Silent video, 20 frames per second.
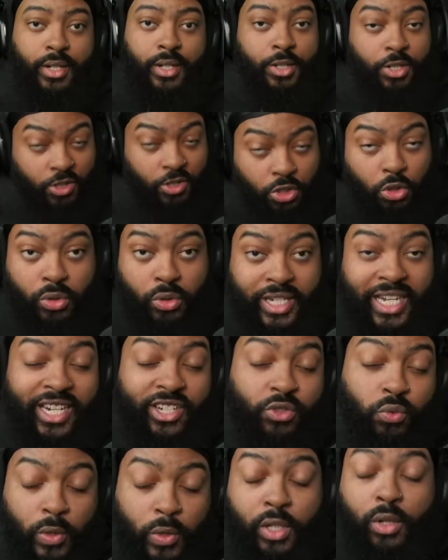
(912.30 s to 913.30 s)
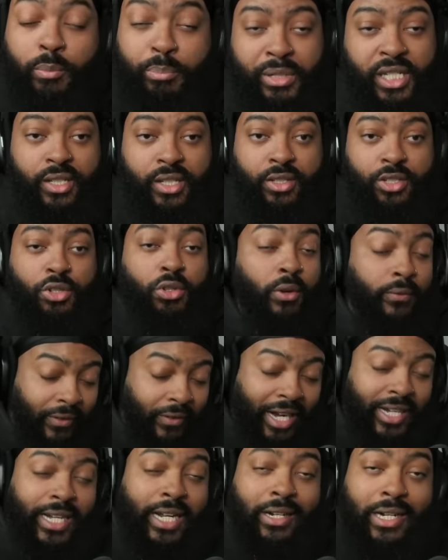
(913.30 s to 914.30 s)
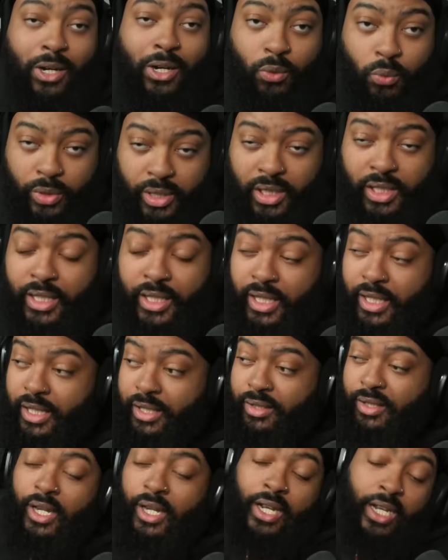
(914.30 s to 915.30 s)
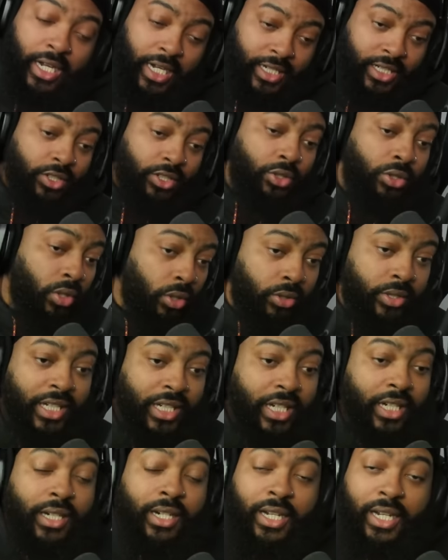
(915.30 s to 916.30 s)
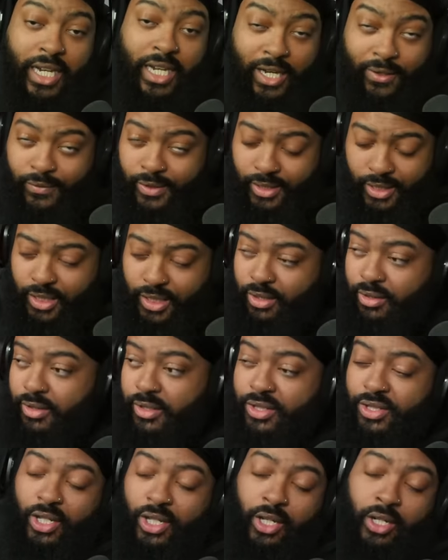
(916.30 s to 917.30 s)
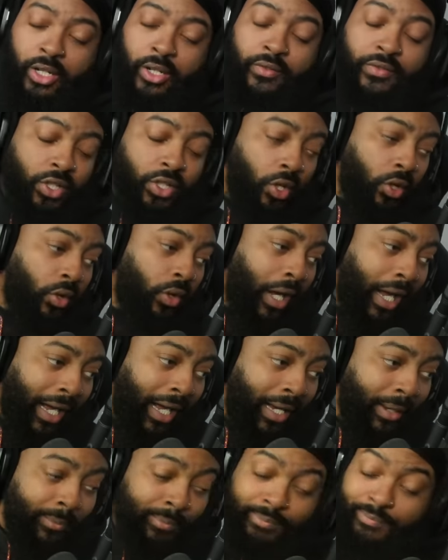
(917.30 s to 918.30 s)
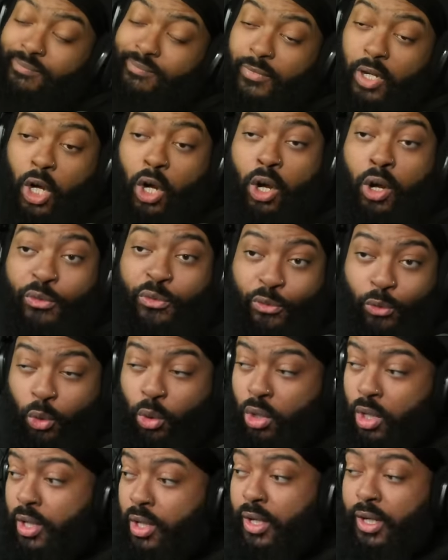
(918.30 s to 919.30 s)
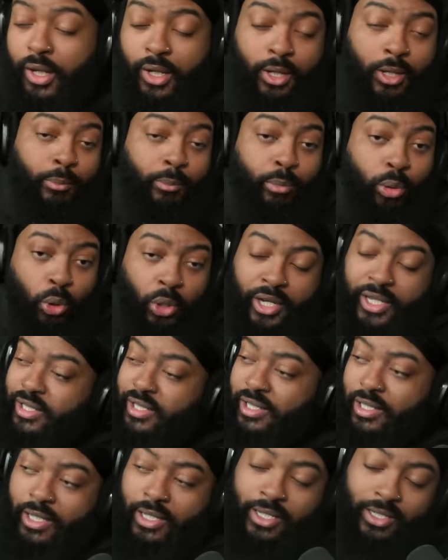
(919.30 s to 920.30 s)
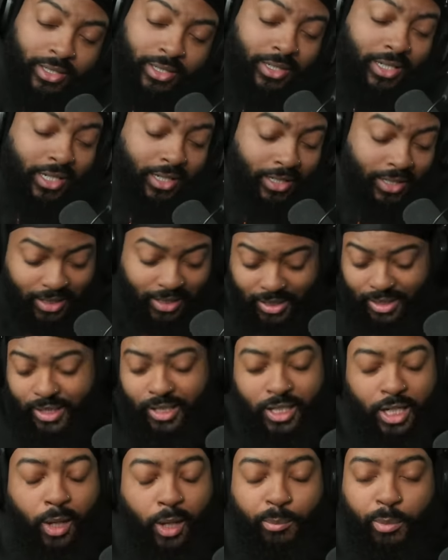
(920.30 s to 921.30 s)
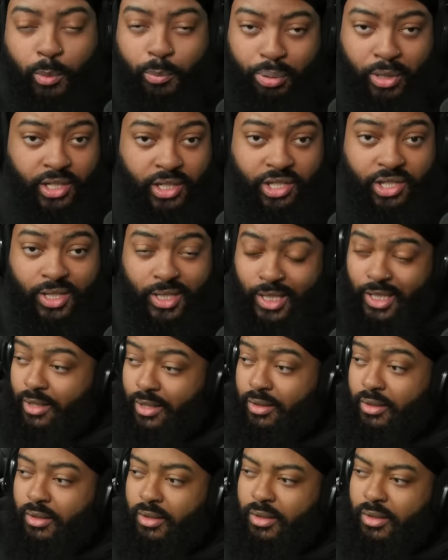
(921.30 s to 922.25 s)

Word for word: You gonna catch real beats. You gonna find out how real it is, and you gonna get everything you deserve. So I'm all for boys getting a couple punches in.